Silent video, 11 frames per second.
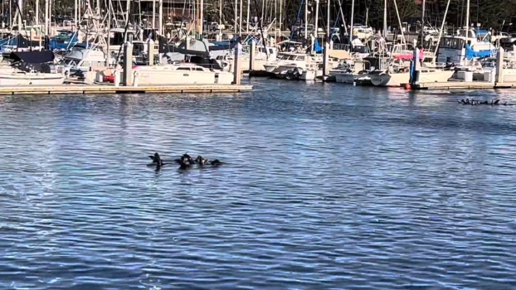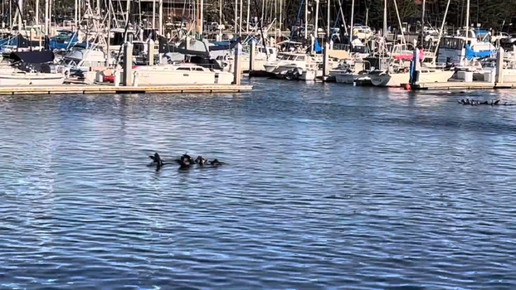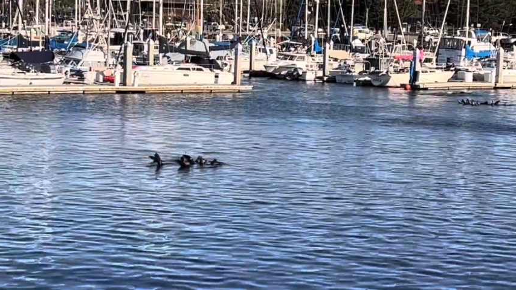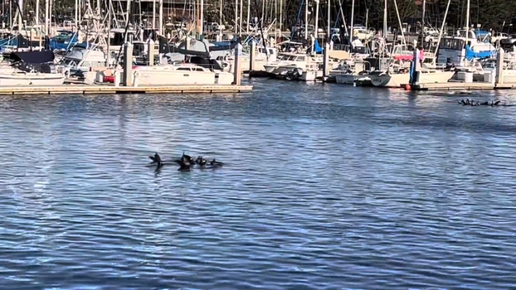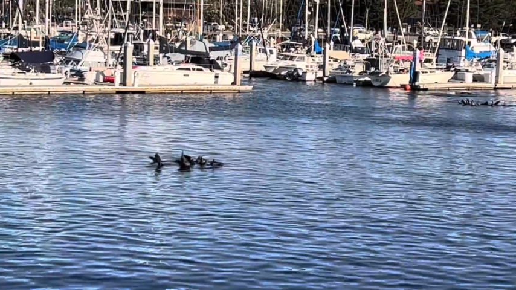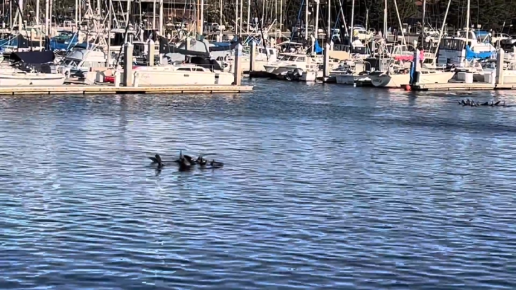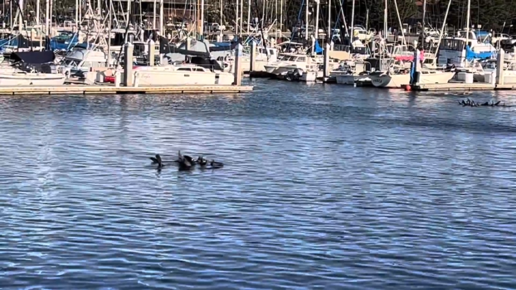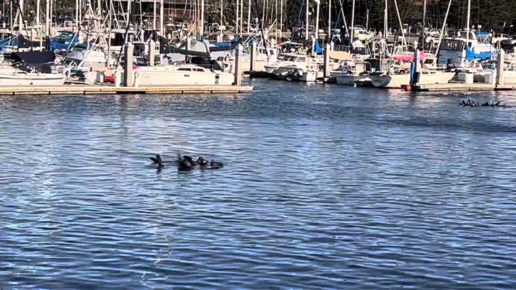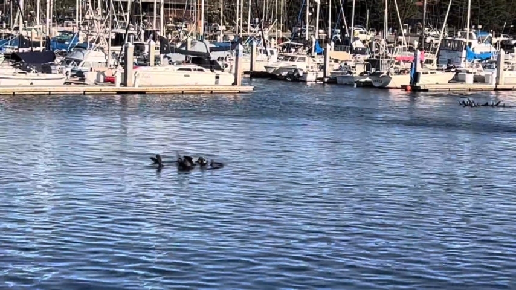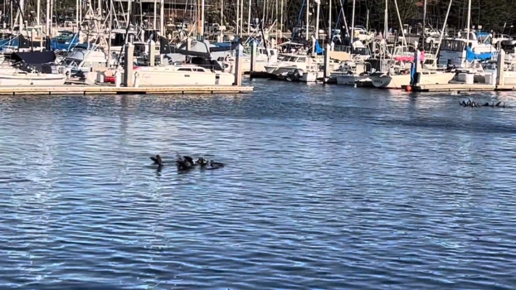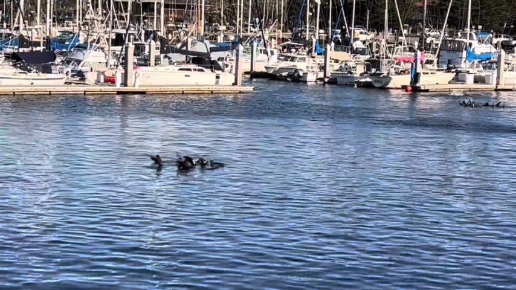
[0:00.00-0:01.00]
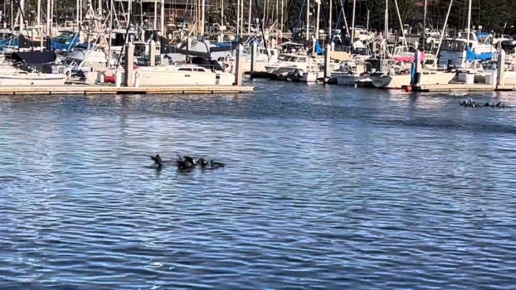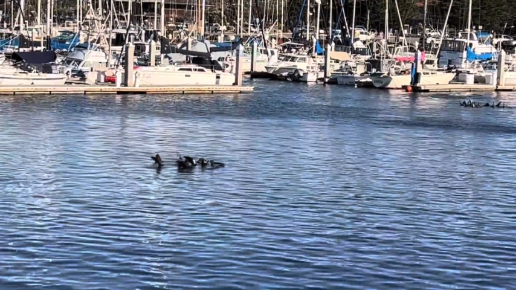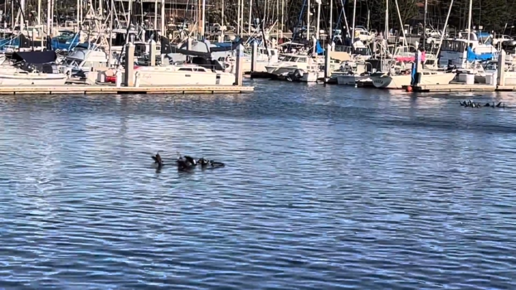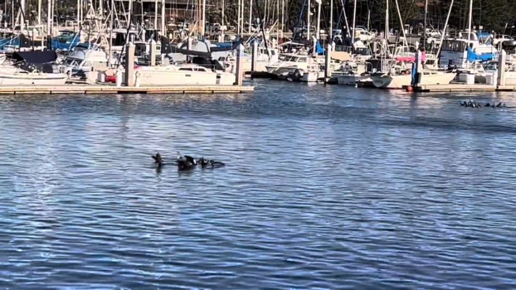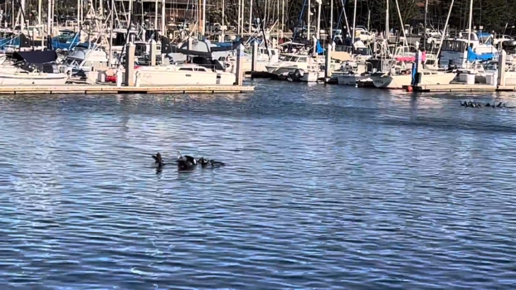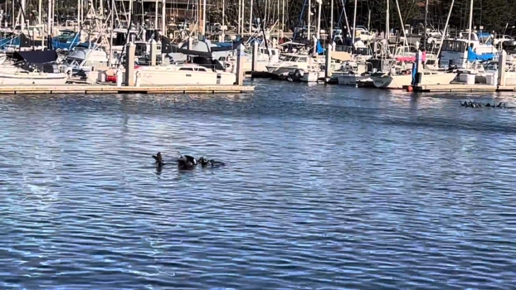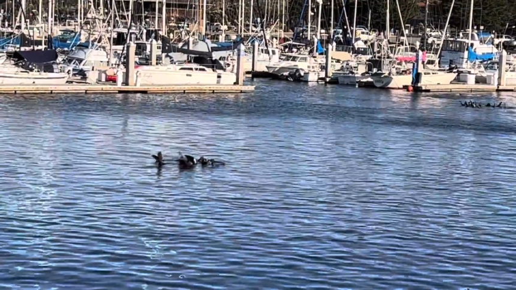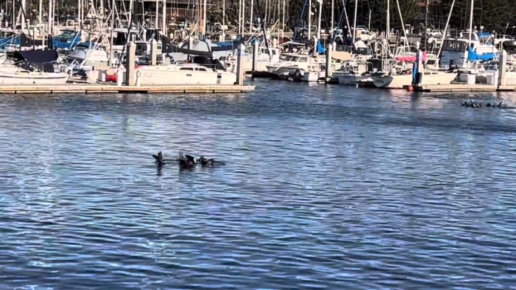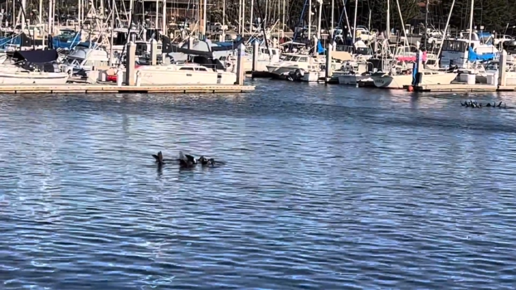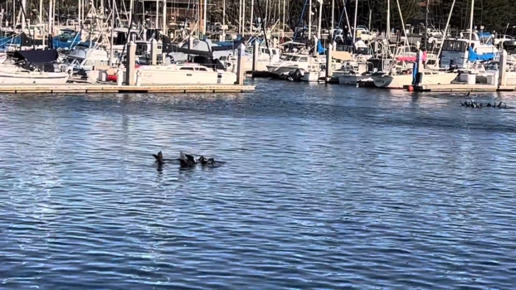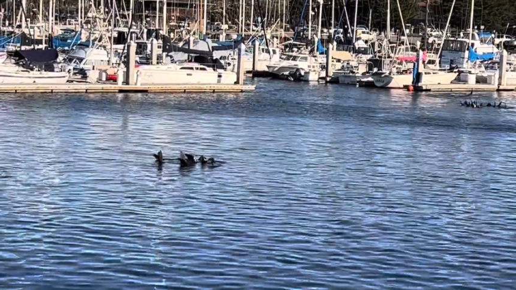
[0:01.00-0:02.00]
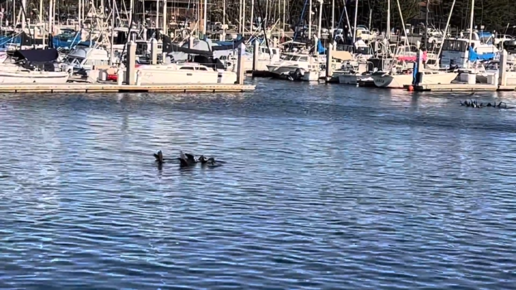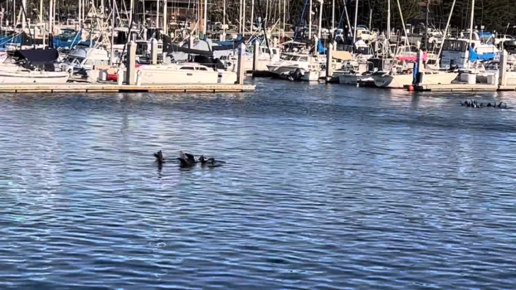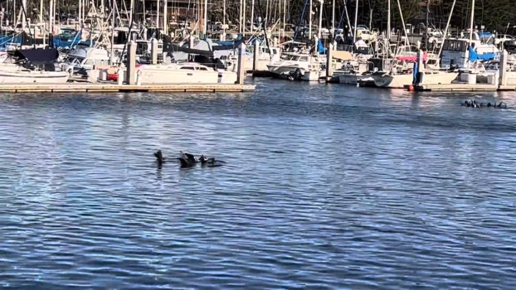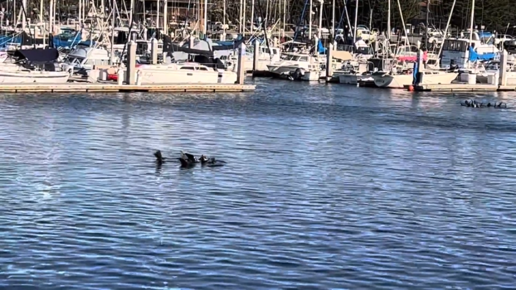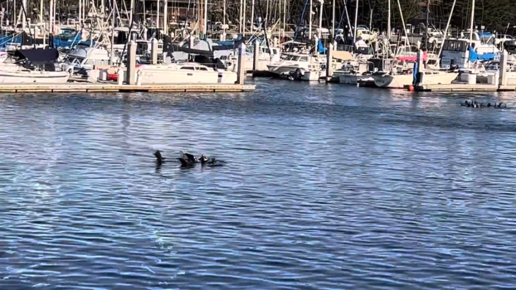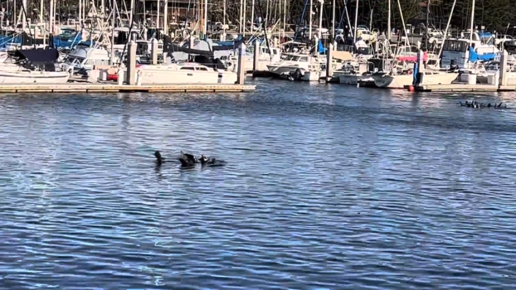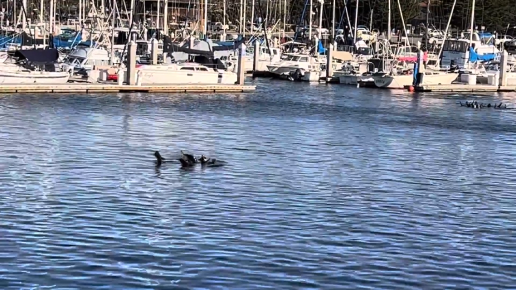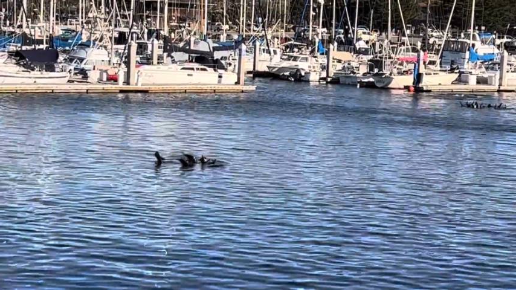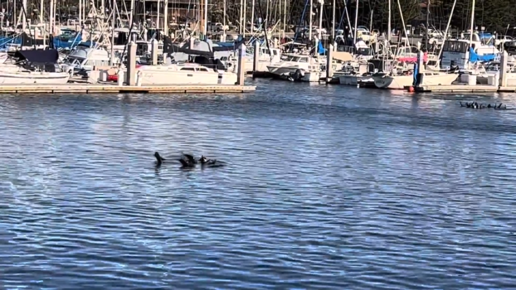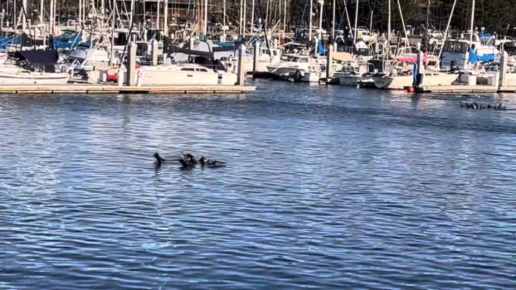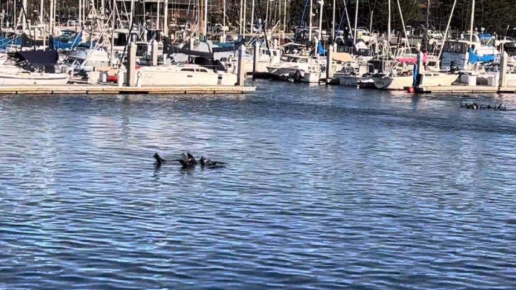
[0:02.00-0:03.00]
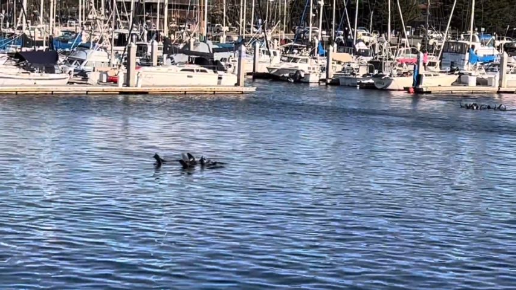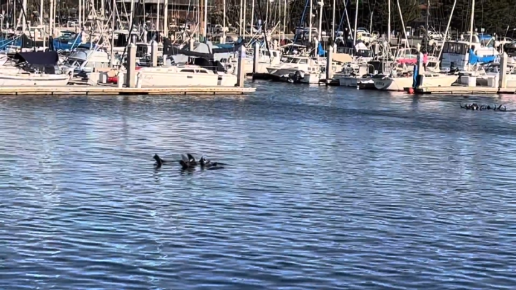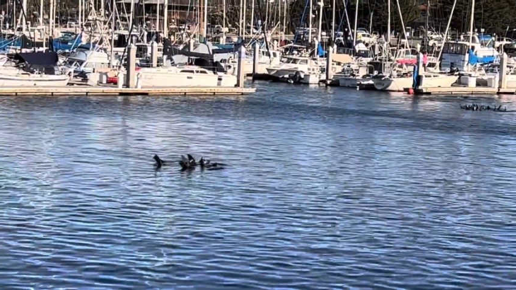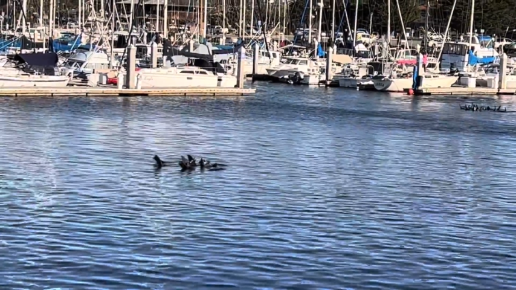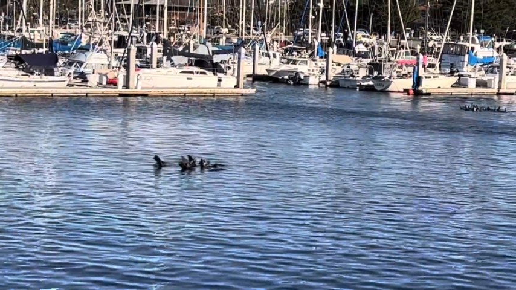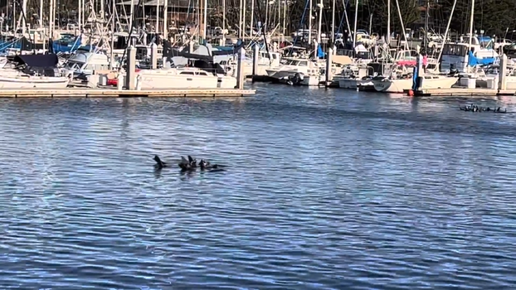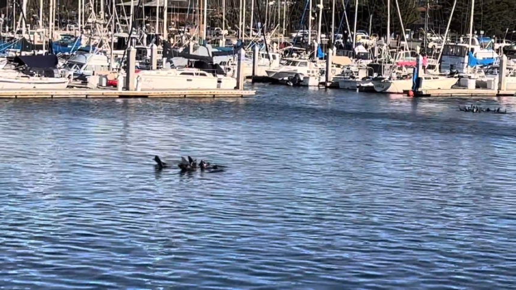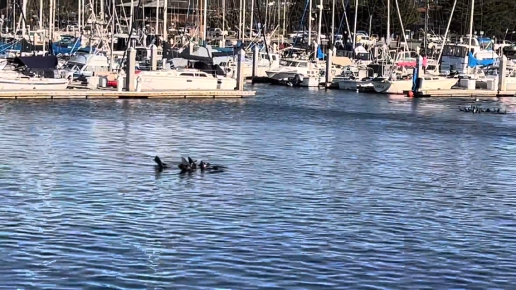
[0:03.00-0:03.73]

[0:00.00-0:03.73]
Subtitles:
[unreadable: no face in view]